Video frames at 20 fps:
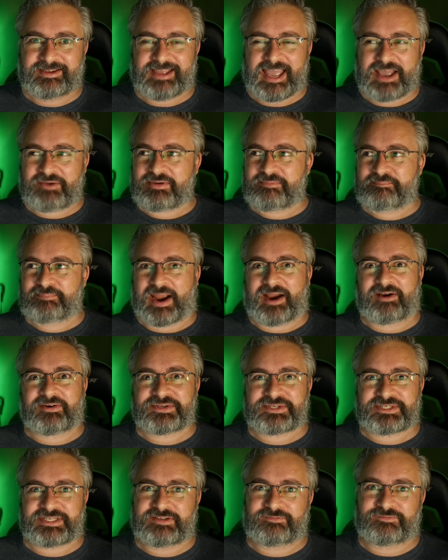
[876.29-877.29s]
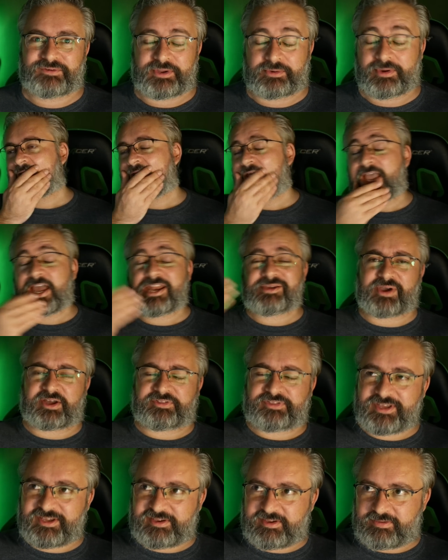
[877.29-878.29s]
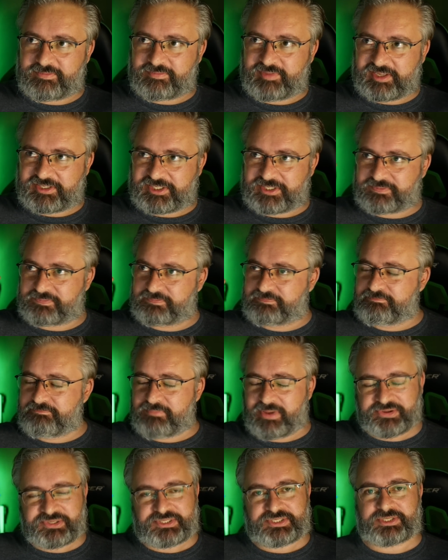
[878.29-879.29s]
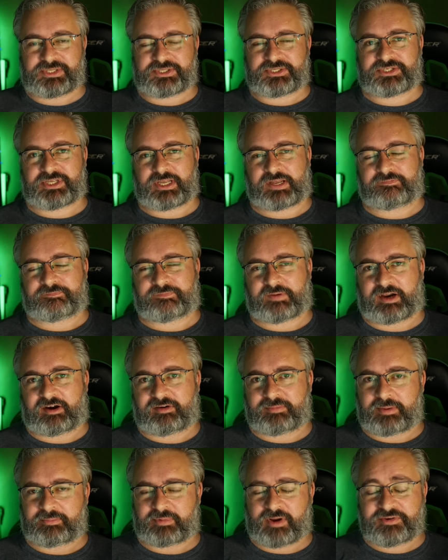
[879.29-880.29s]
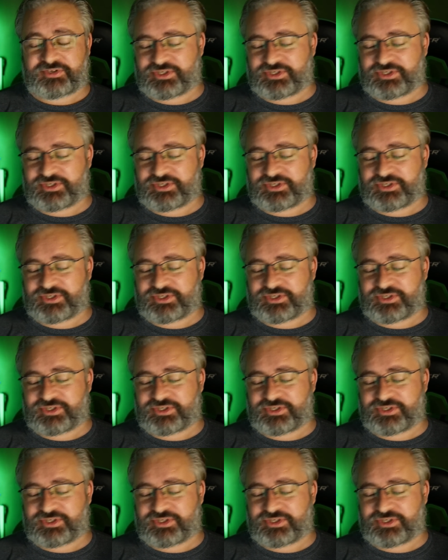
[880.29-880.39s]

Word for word: How embarrassing for you. Anyway, I think that's most of the stuff I remember.